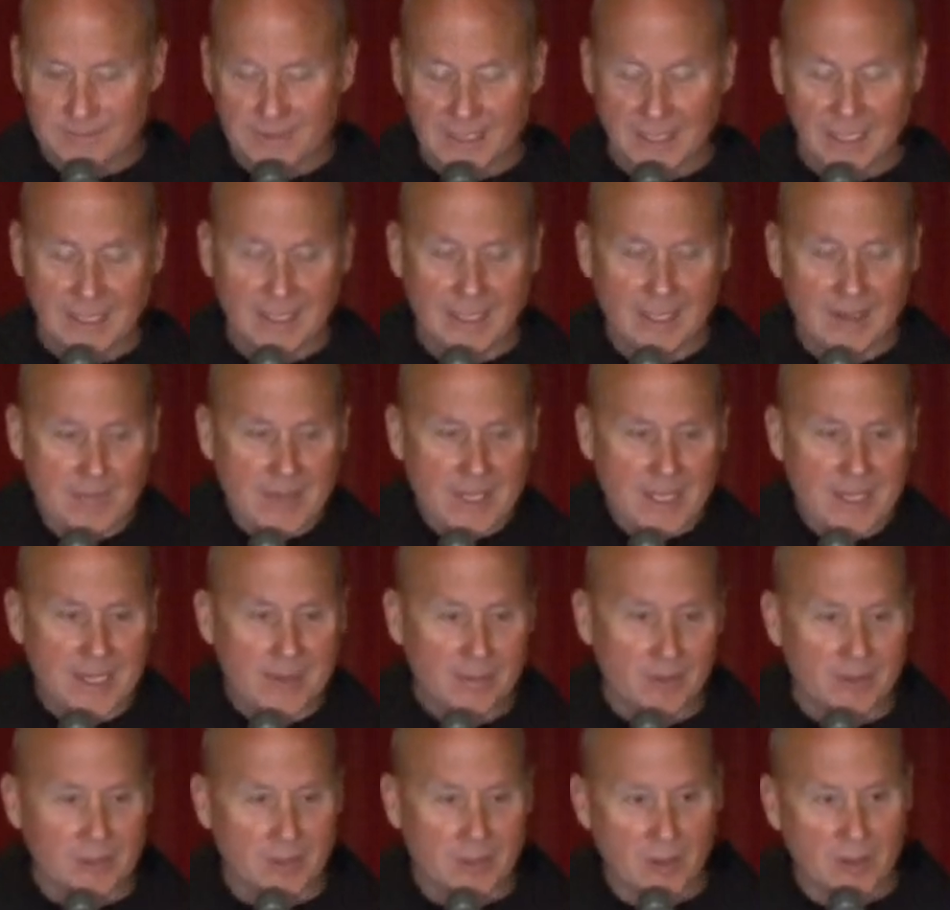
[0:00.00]
I'm not
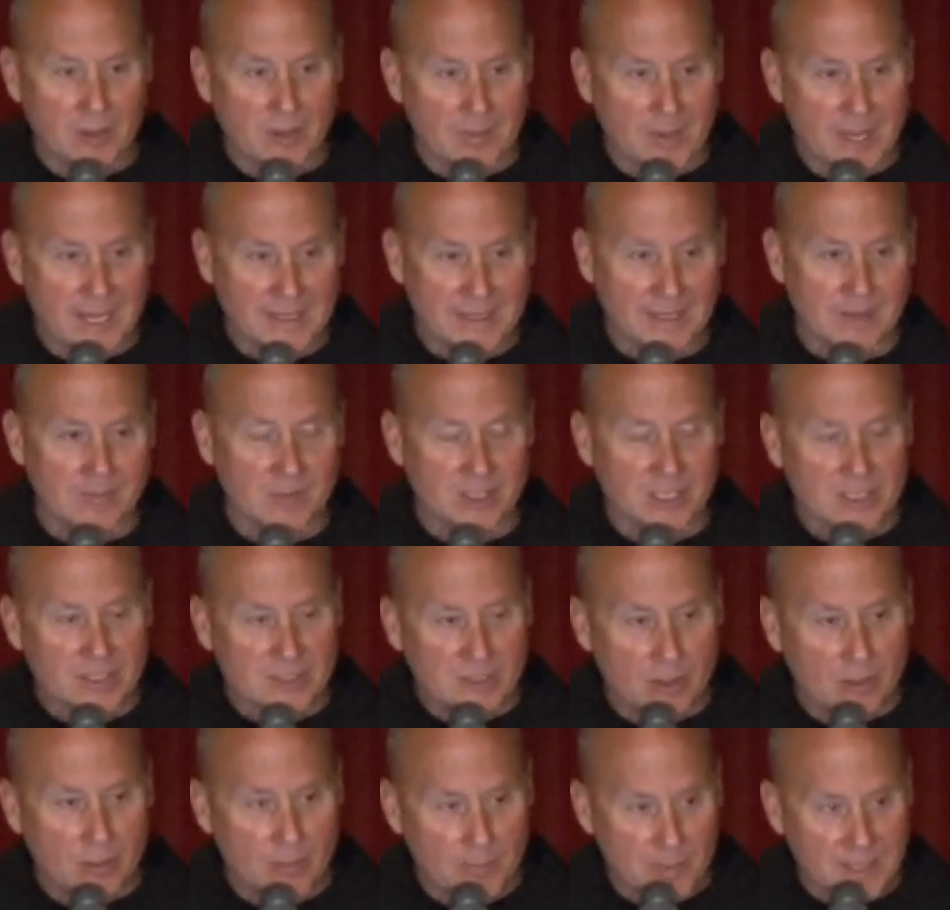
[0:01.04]
able to go to Mass. I'm just
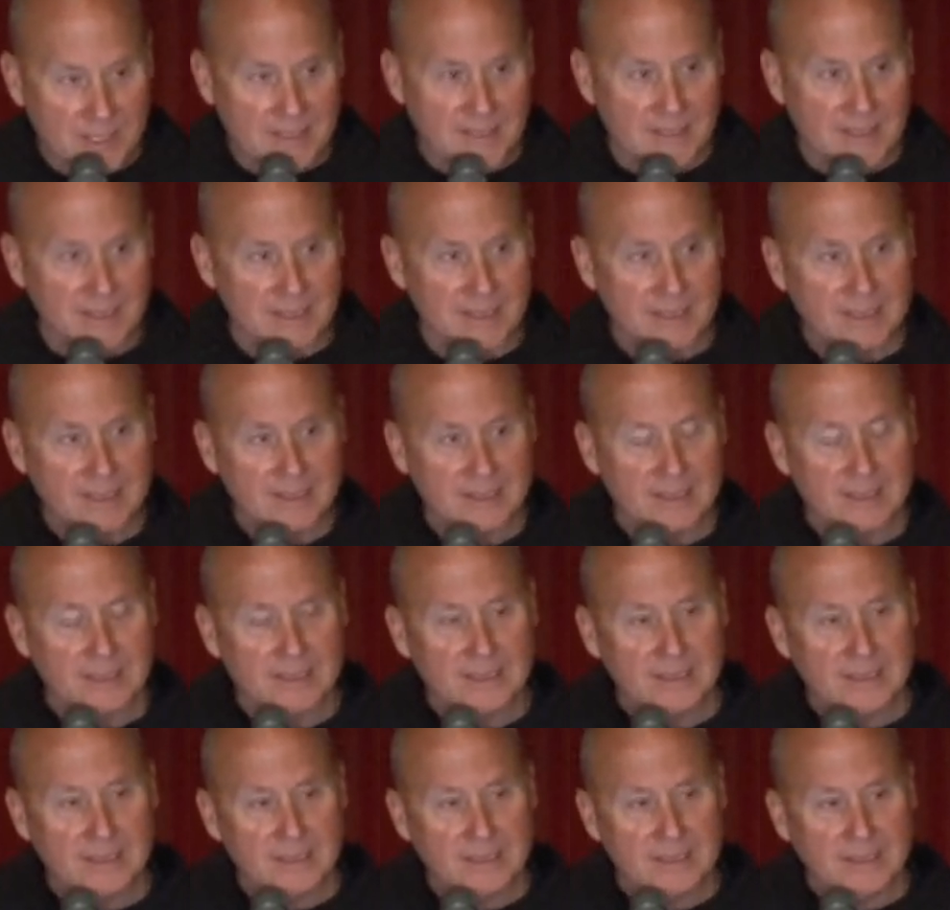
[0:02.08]
so busy.
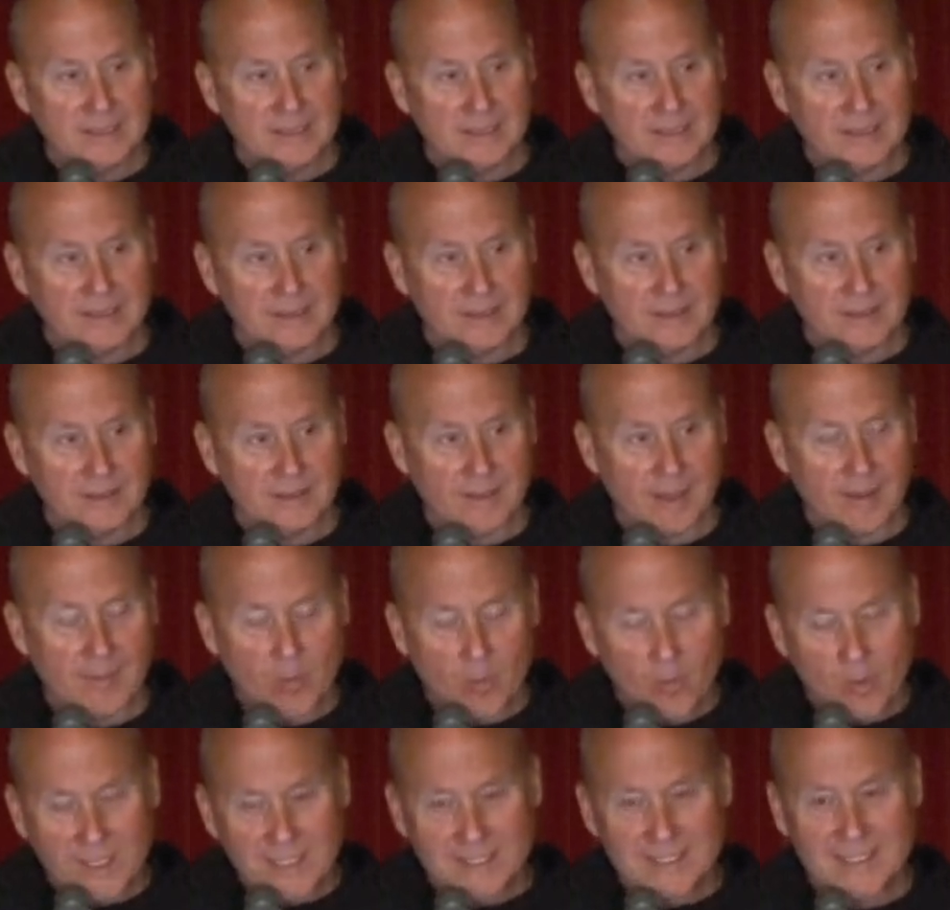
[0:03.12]
I mean,
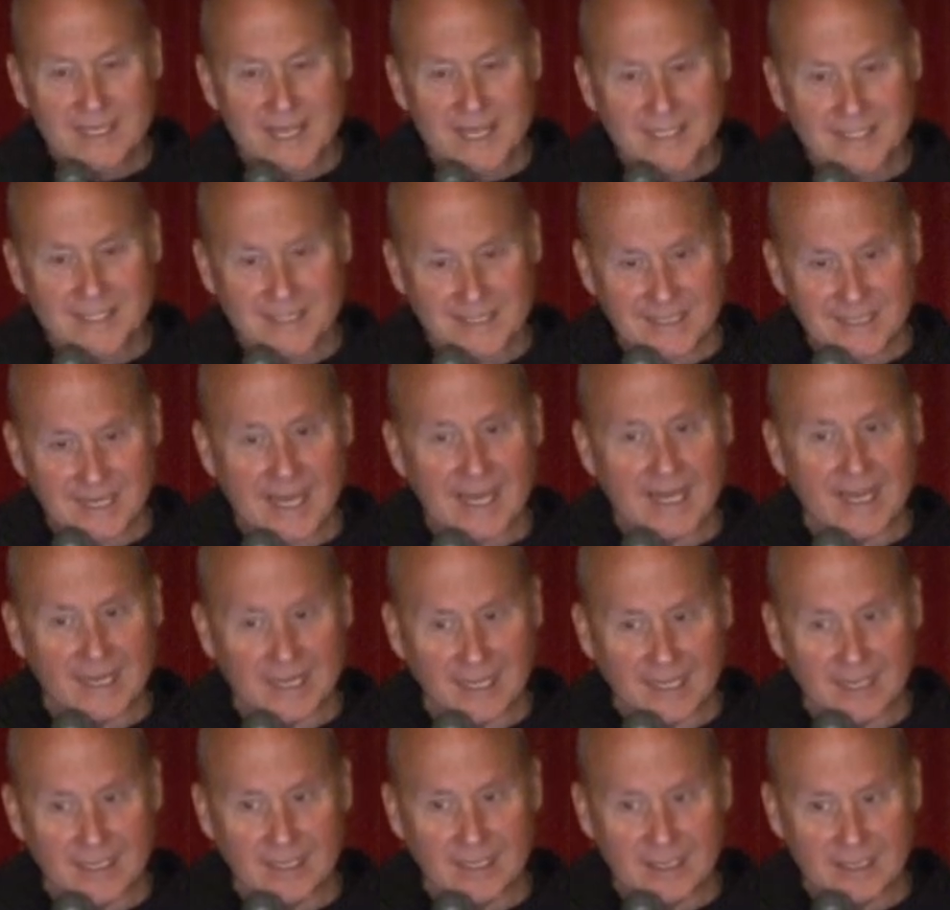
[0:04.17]
what does that
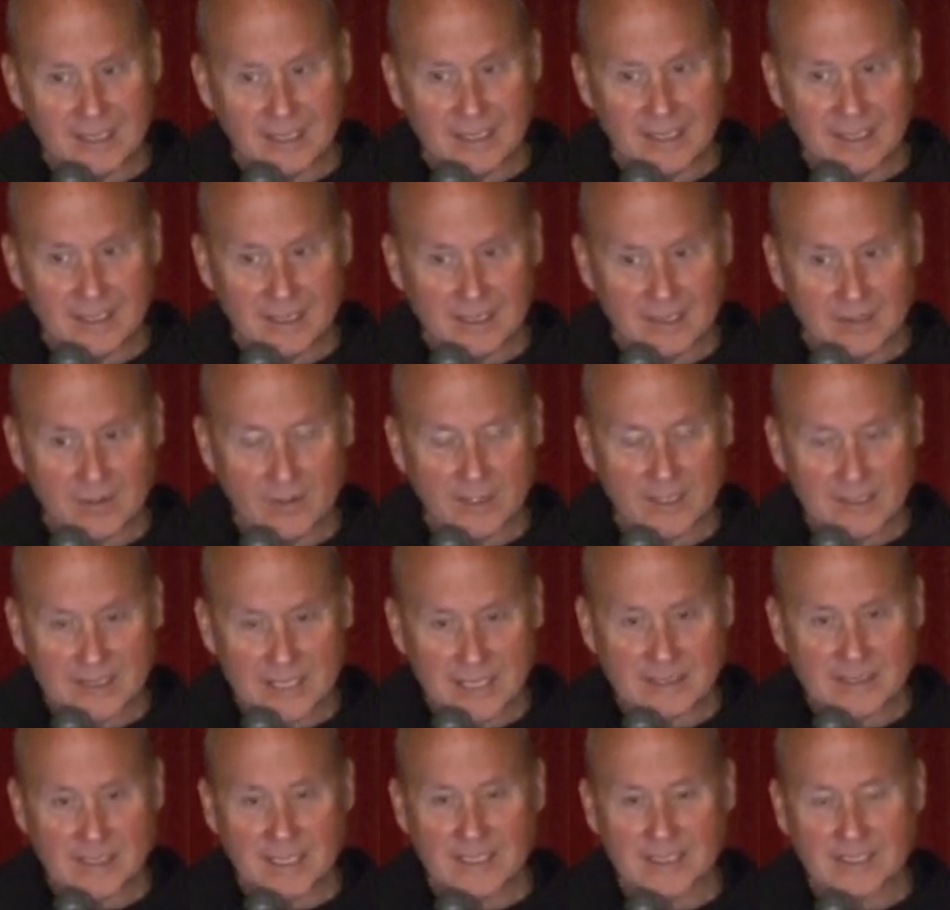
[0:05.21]
say? What does
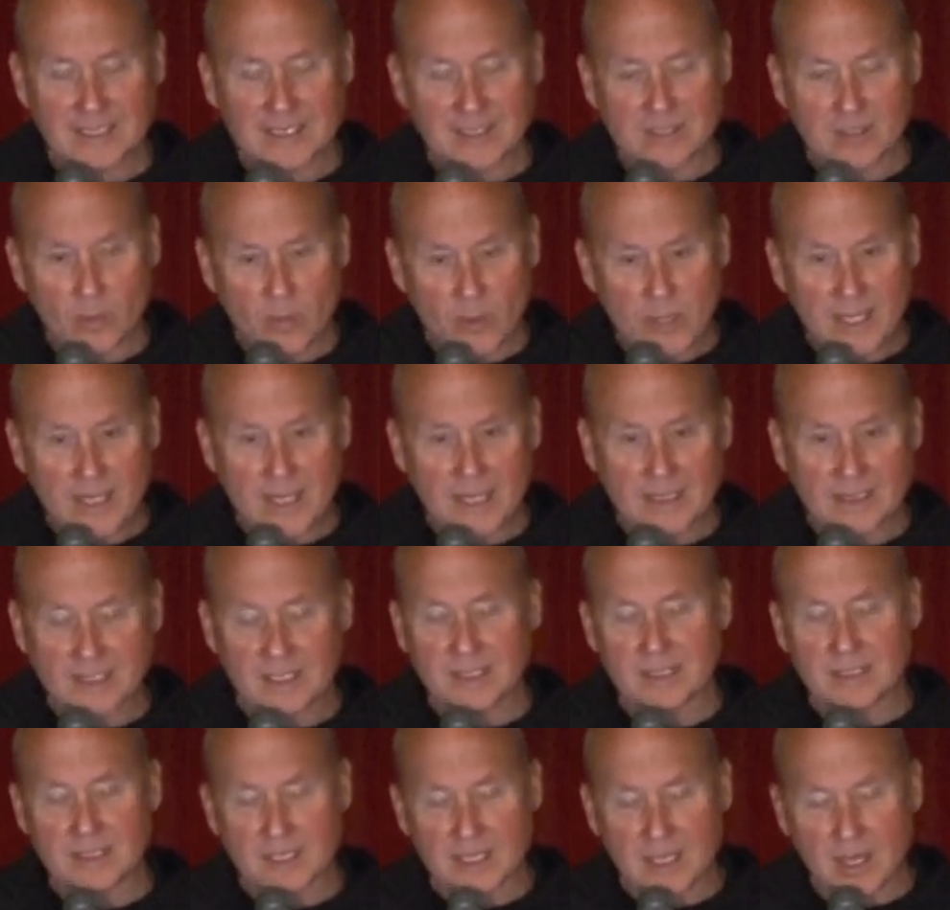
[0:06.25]
that say? He says, The weekends,
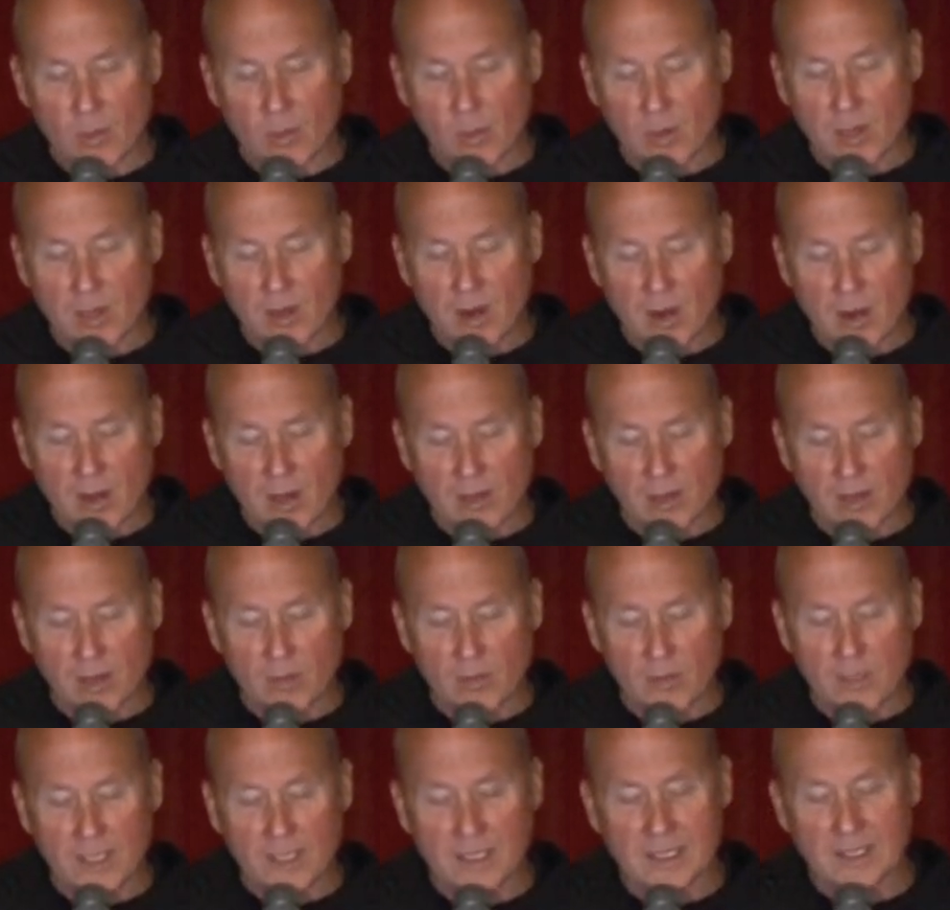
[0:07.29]
he said, I work hard all
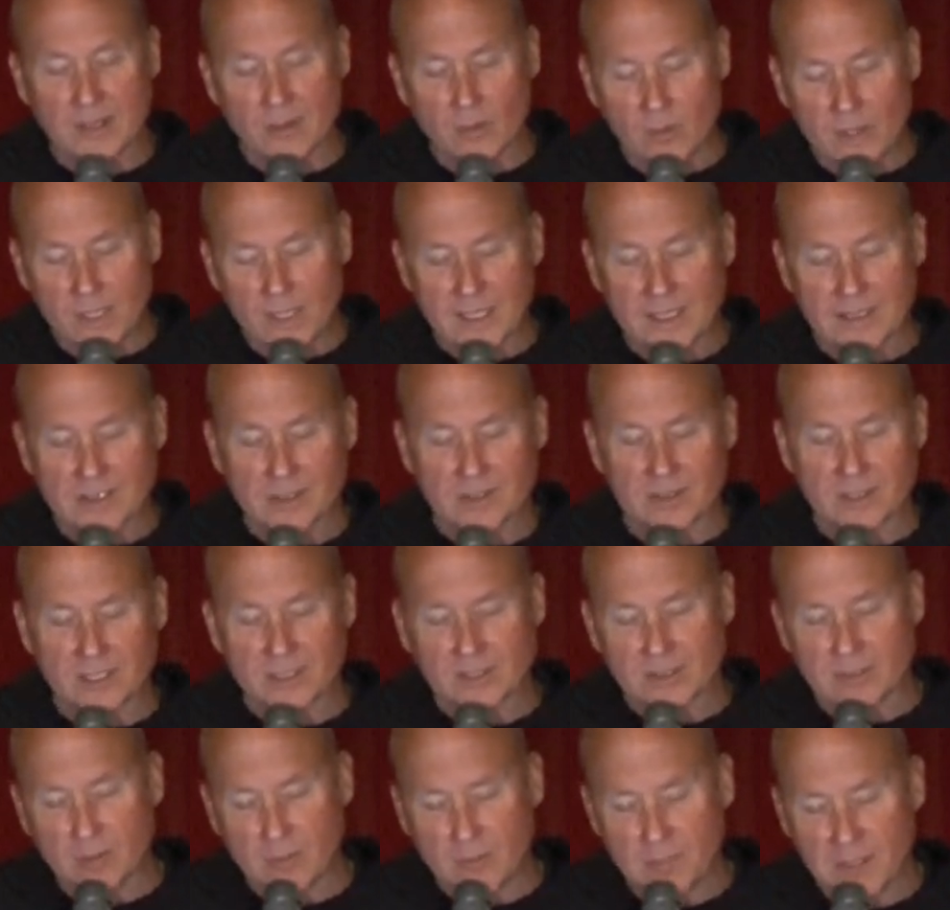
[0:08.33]
week, and the weekends are
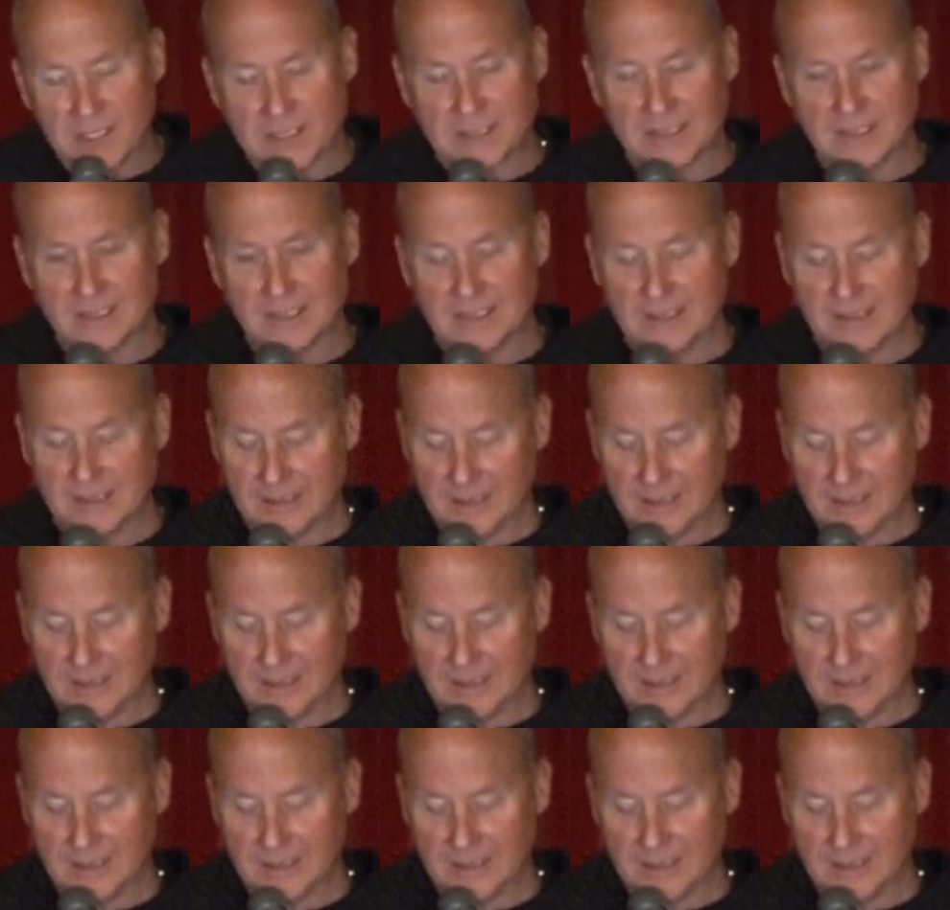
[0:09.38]
just so busy.